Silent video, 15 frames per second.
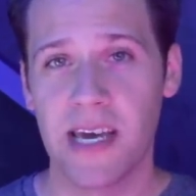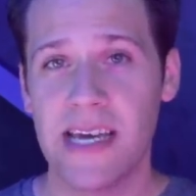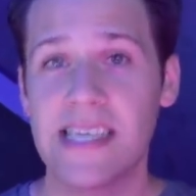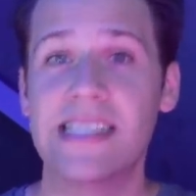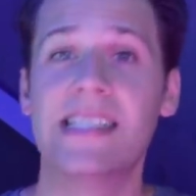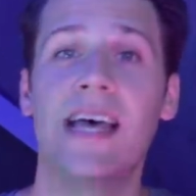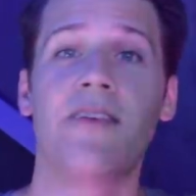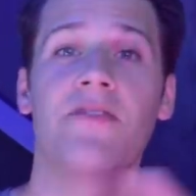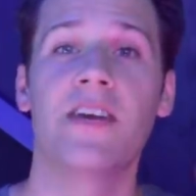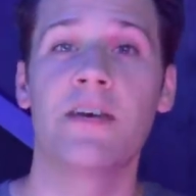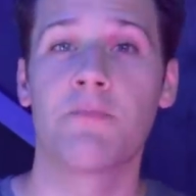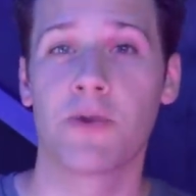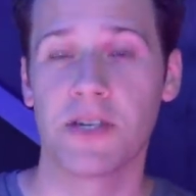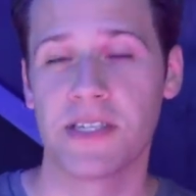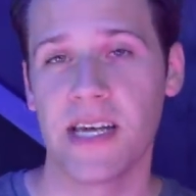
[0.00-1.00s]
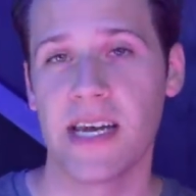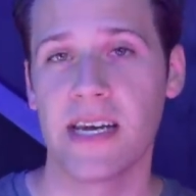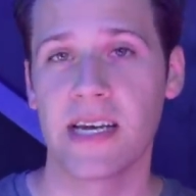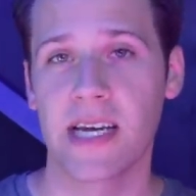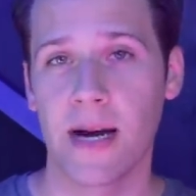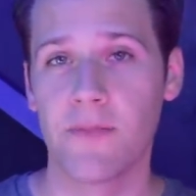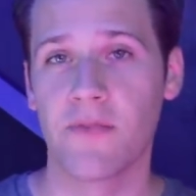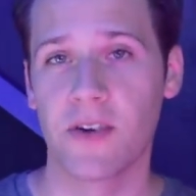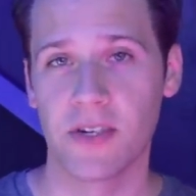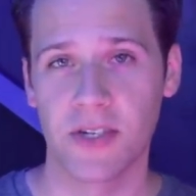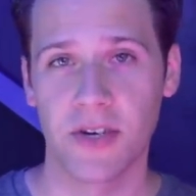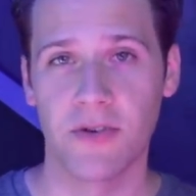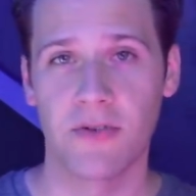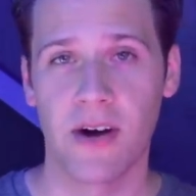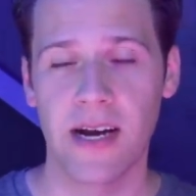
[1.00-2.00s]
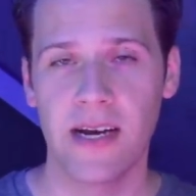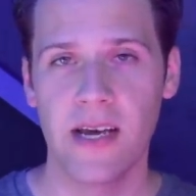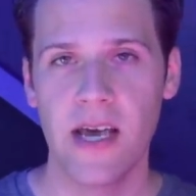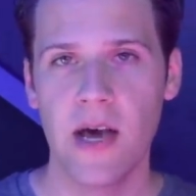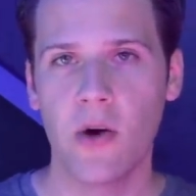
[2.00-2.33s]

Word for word: 70% comfort zone, right?